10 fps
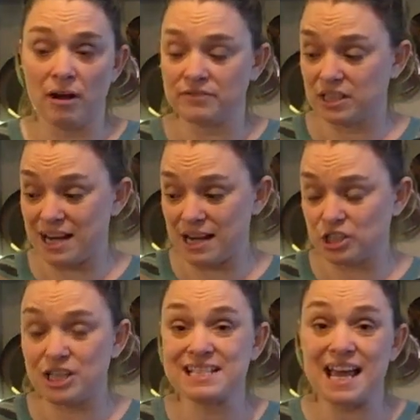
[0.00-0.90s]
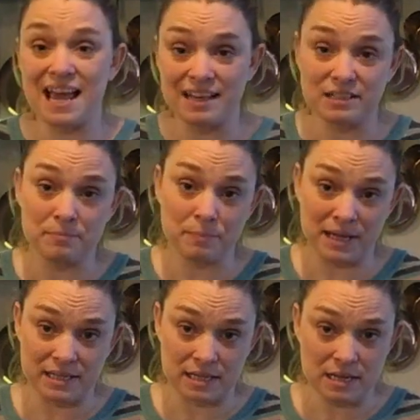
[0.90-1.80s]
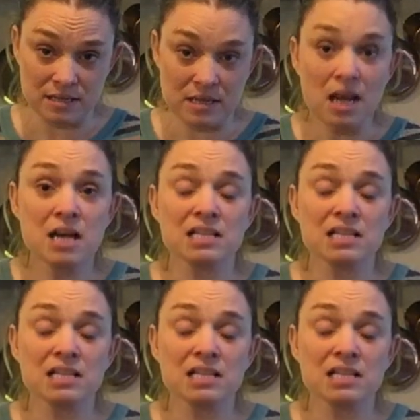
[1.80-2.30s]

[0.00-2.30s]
I've done actually 10 pieces,